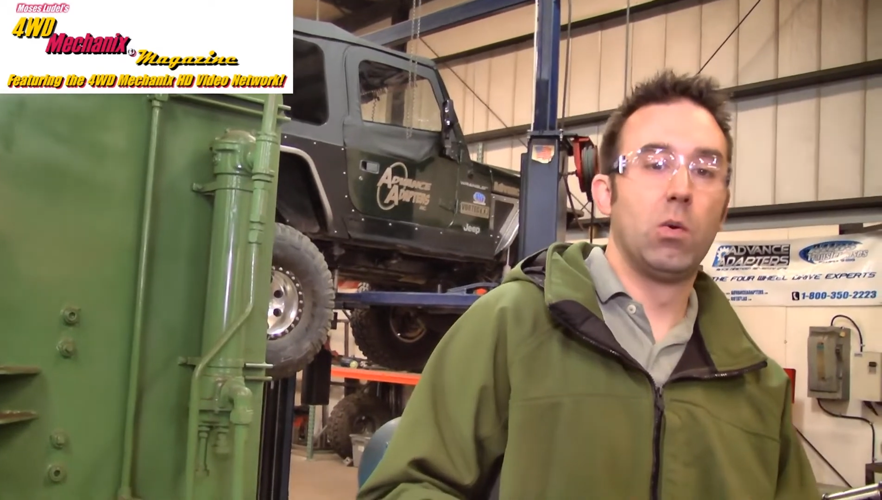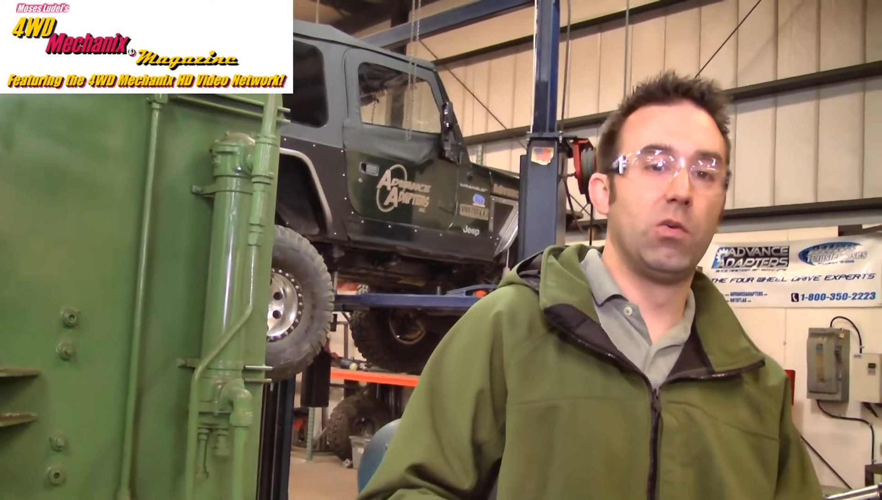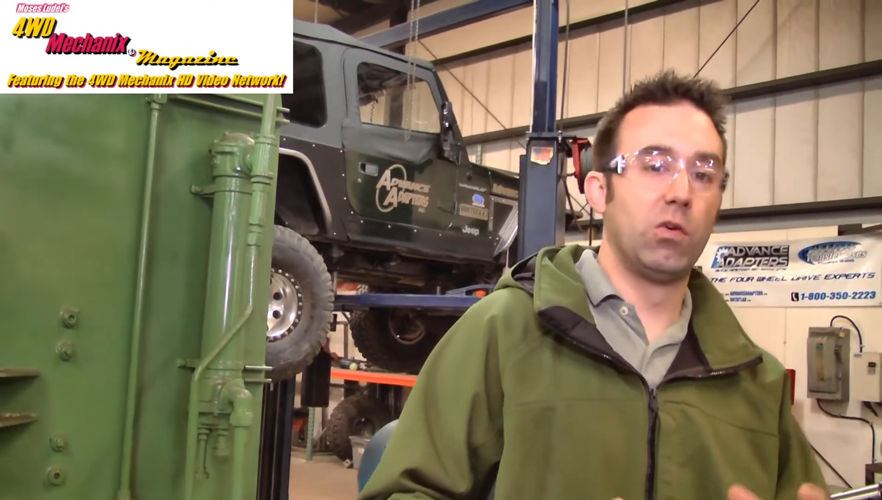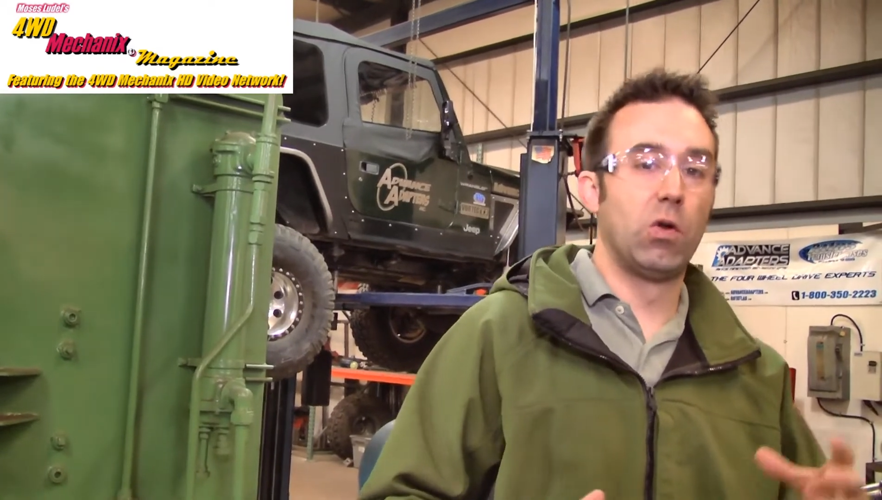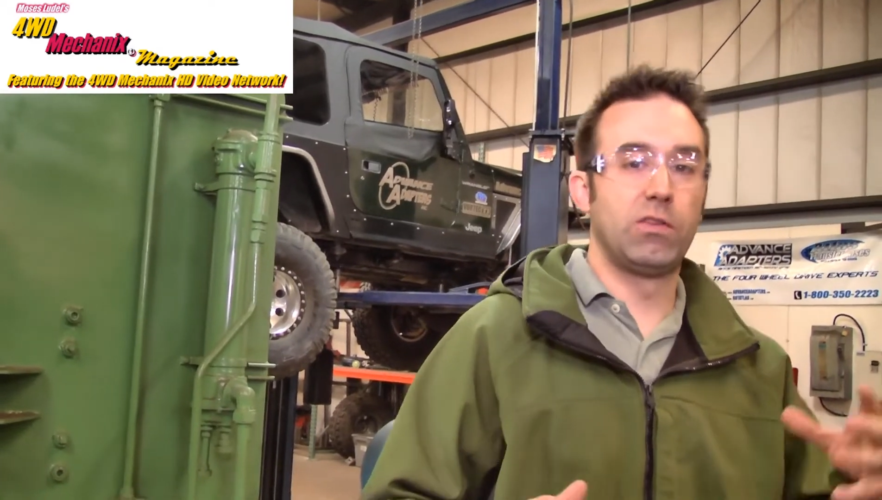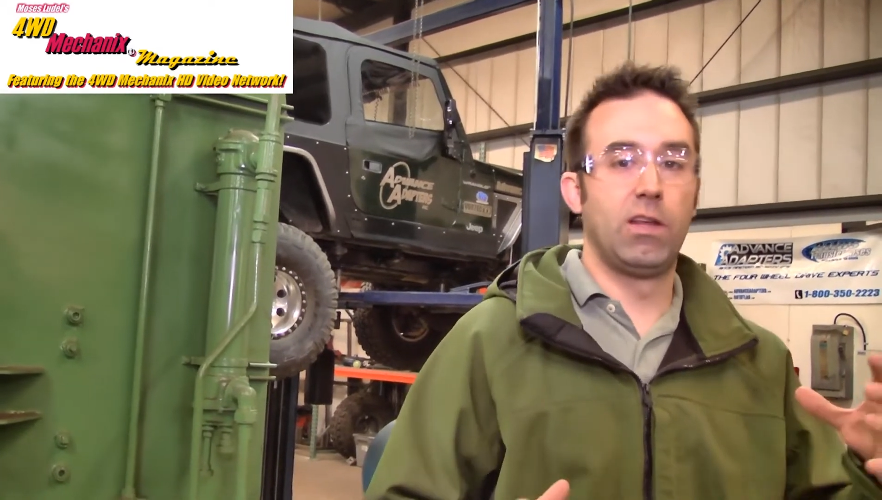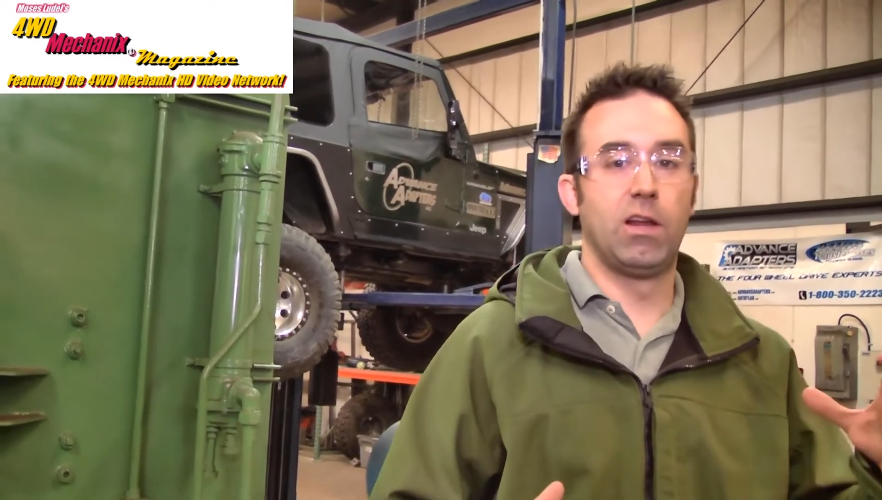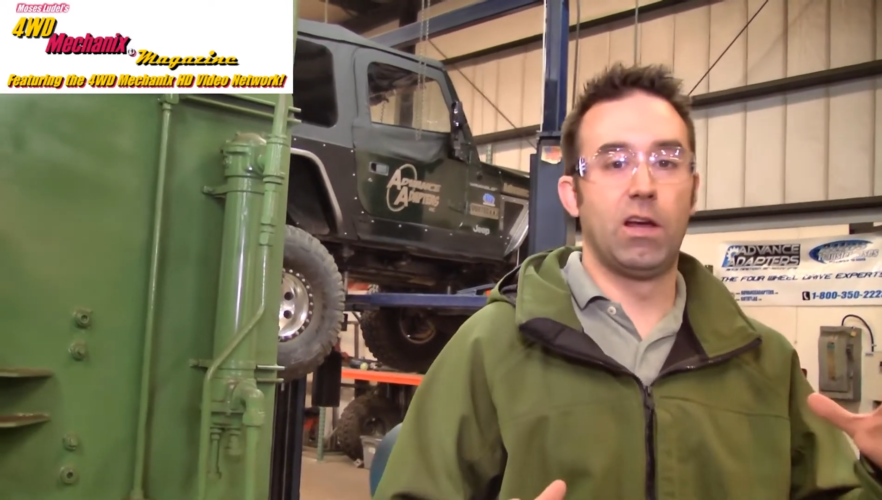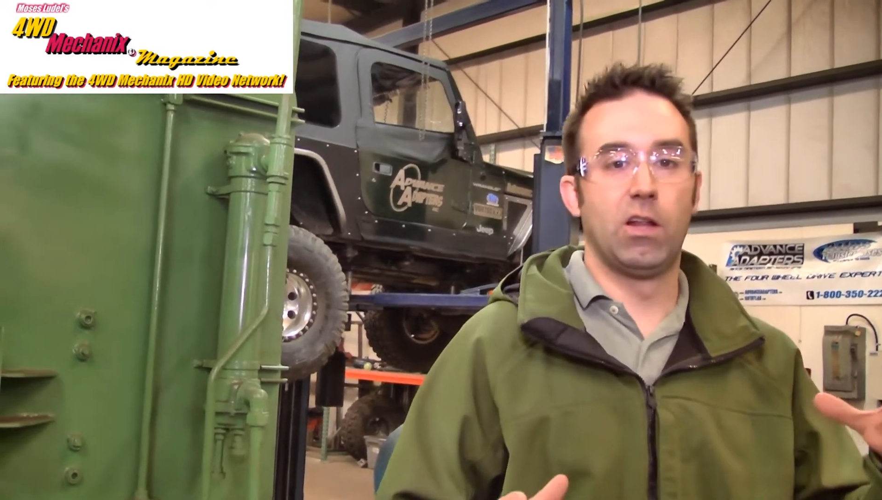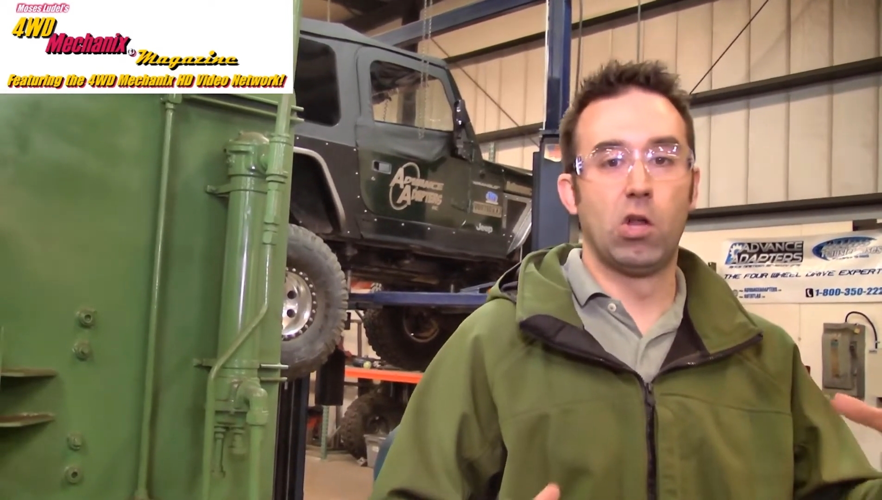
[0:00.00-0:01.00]
result in
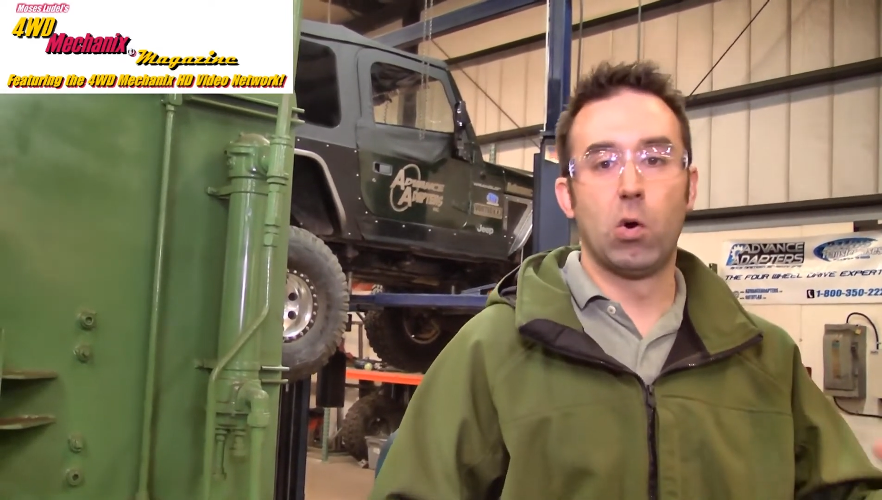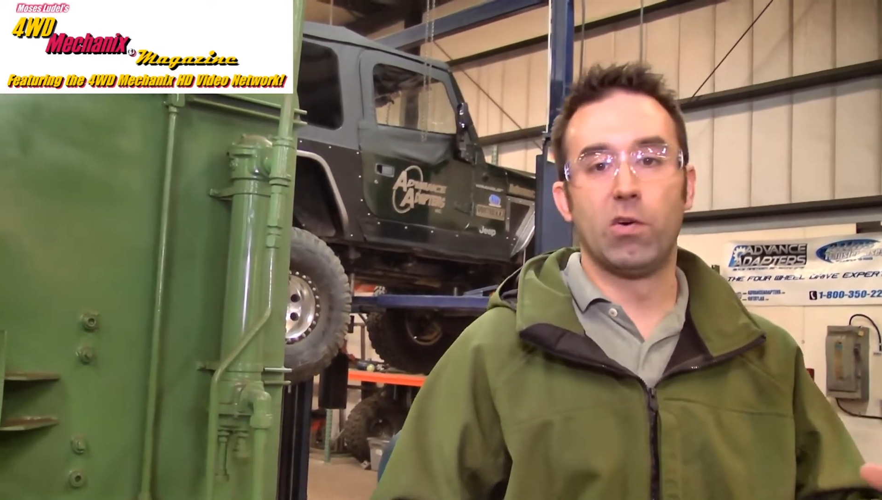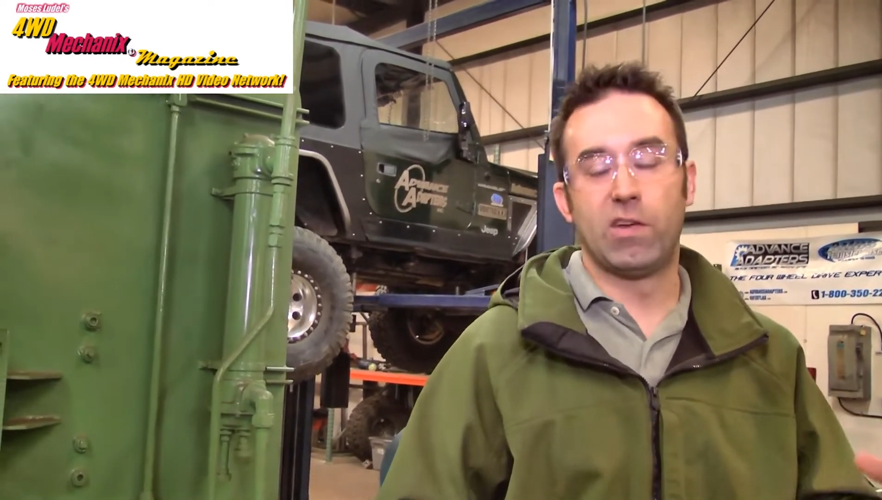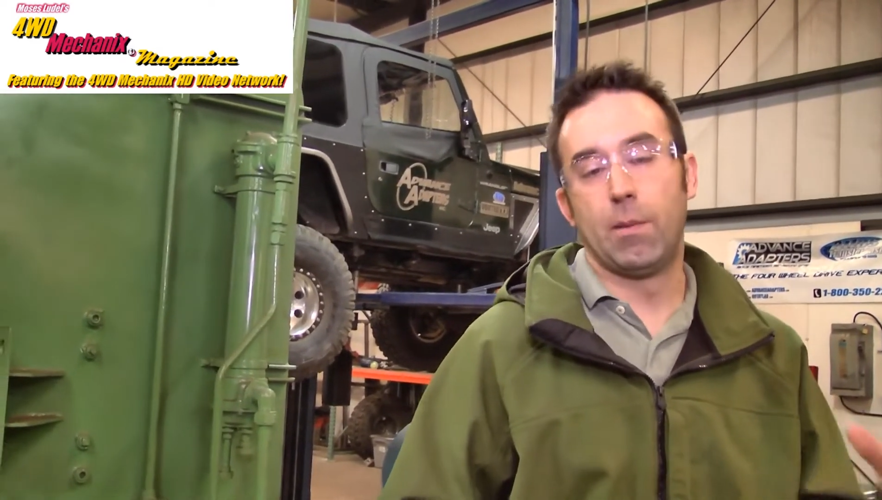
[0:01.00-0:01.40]
a lower